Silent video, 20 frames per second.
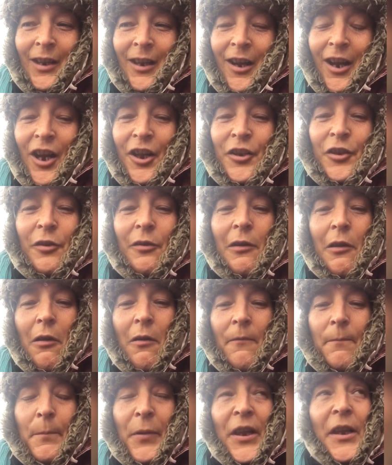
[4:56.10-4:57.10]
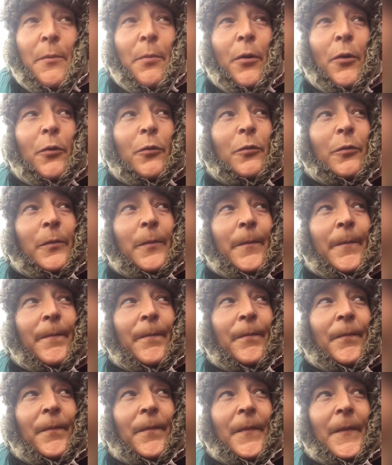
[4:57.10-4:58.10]
I knew a lot of people
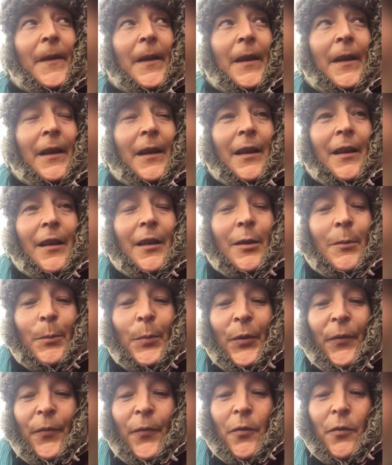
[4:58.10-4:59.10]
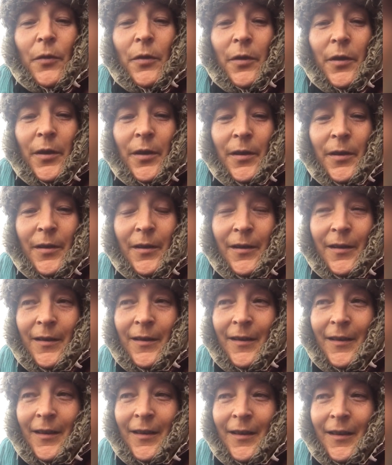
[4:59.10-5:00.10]
before
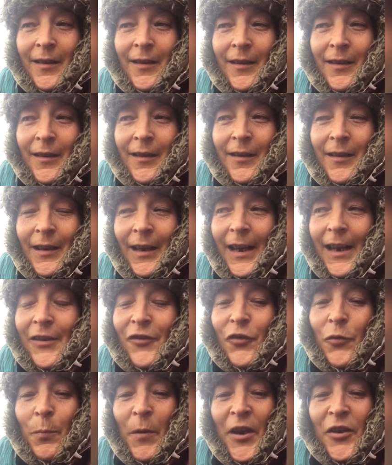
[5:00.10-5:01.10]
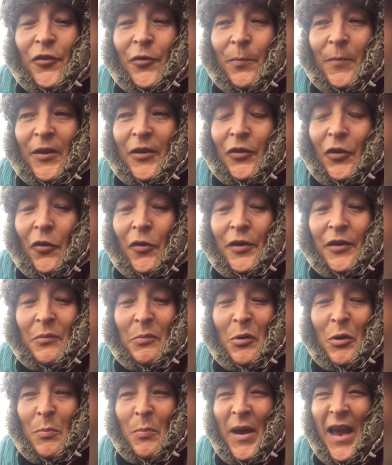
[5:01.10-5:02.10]
Angel Benjamin died in
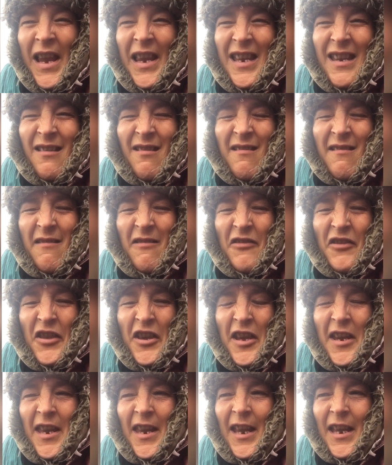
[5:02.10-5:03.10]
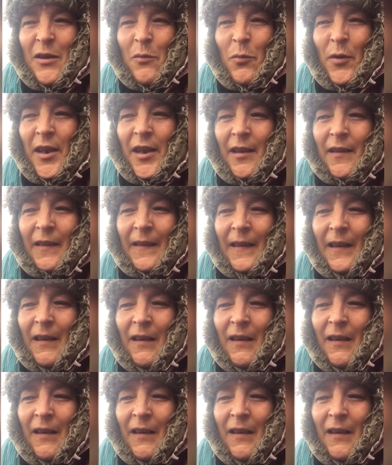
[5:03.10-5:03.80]
my belly at 38 weeks,